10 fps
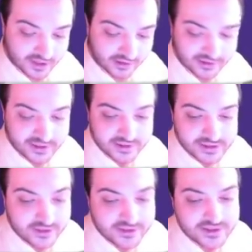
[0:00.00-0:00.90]
Now,
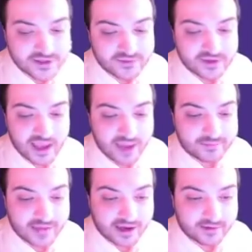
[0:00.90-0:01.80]
there's another game
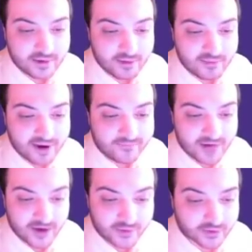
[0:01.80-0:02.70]
that my
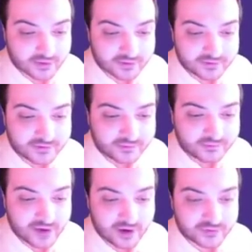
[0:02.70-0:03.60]
father
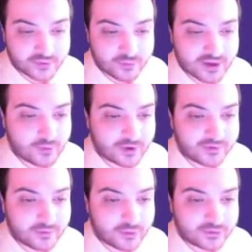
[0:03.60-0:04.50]
found to be one
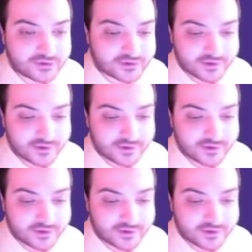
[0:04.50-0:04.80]
of the most